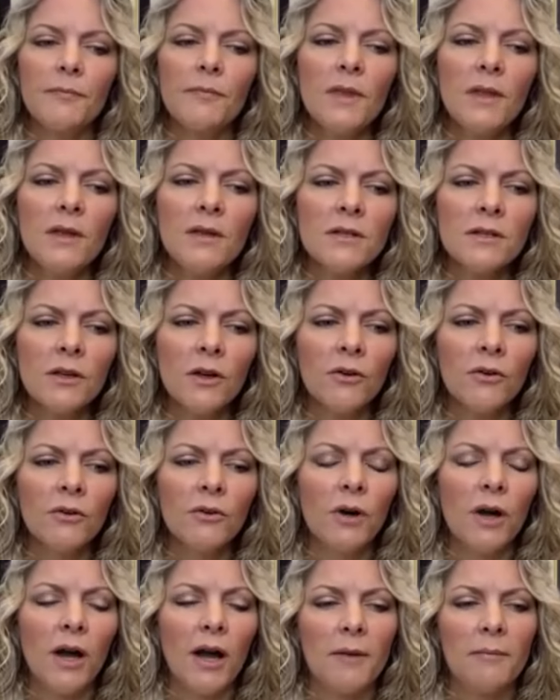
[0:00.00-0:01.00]

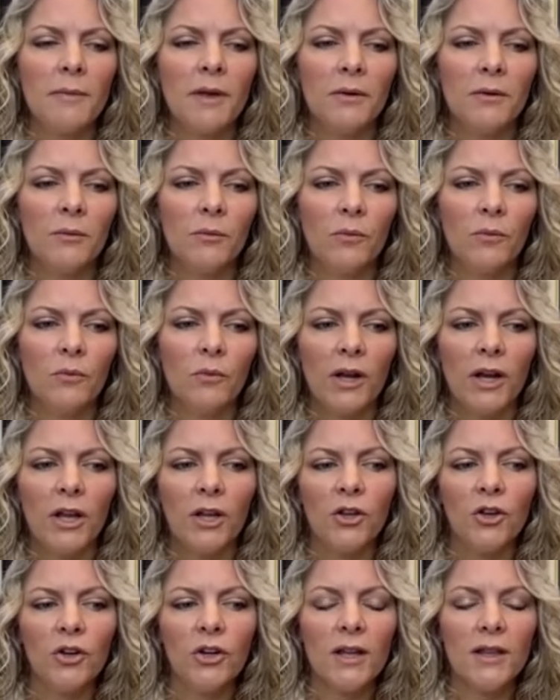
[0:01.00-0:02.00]
So, when I
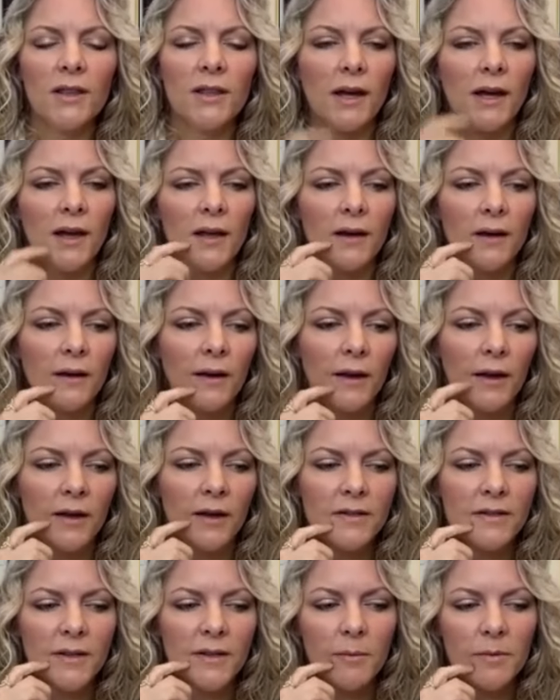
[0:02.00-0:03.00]
look at that,
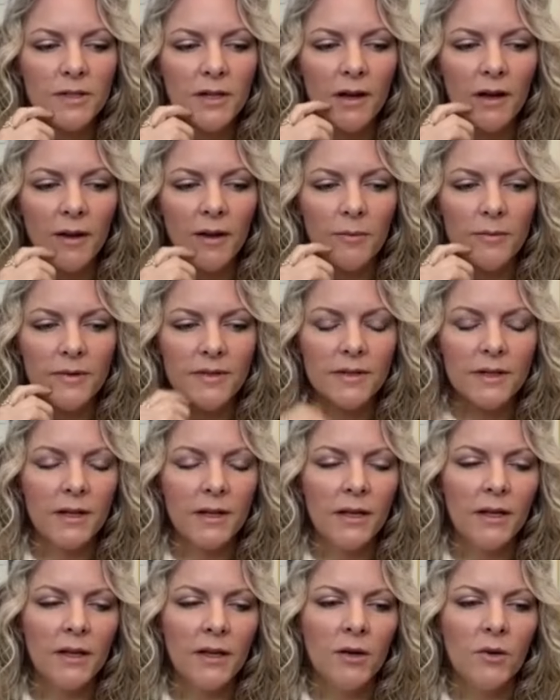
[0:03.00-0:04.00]
sometimes
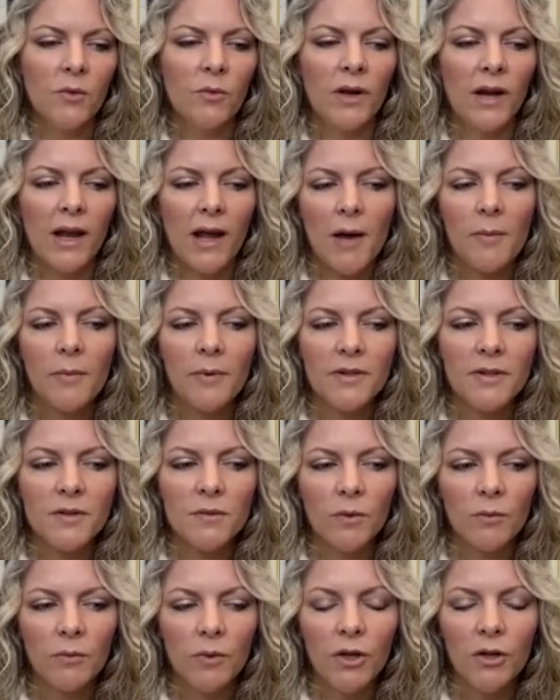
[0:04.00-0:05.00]
what happens
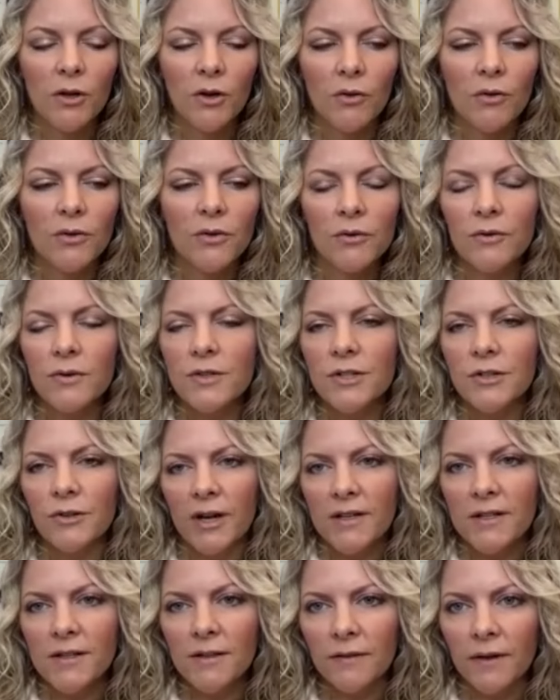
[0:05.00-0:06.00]
when we go through a
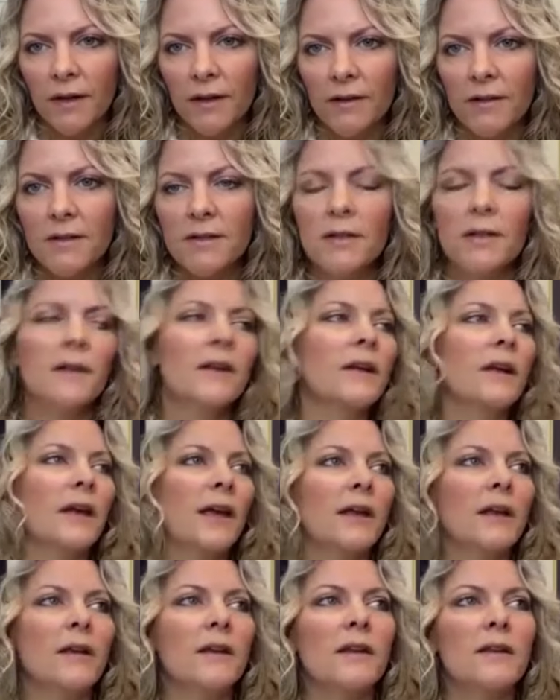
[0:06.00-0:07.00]
stress event,
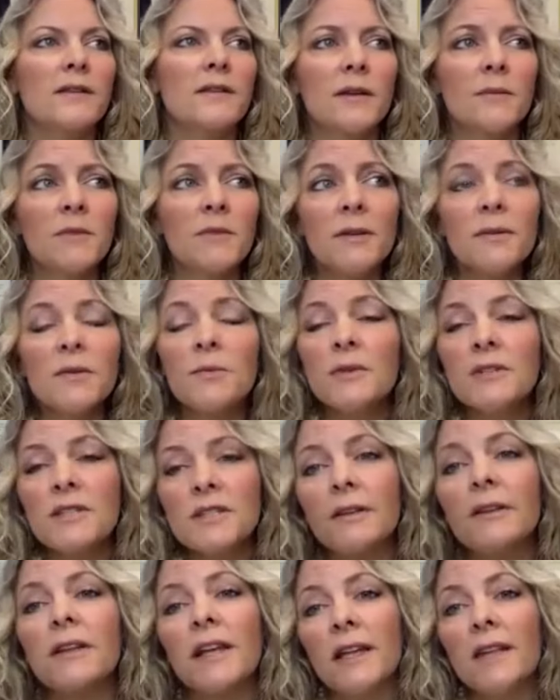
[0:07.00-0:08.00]
and sometimes we're
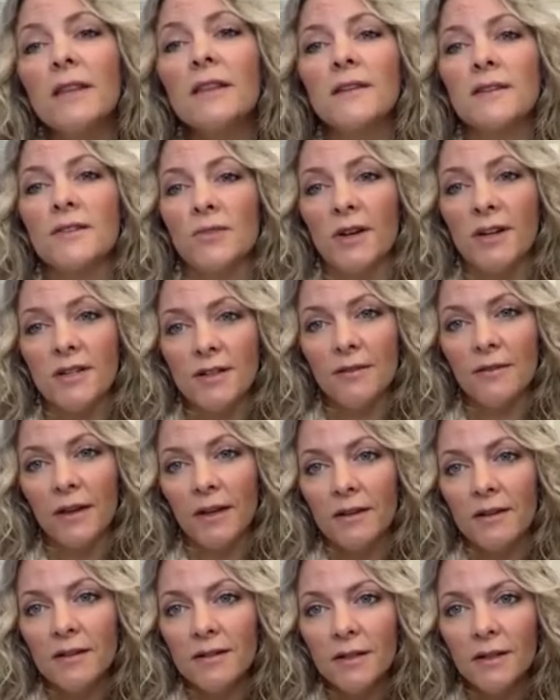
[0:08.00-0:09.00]
still in the stress
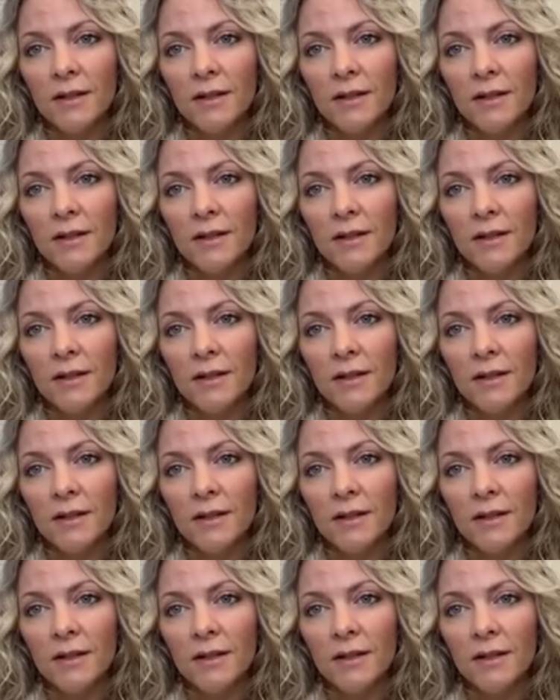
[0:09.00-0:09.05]
event,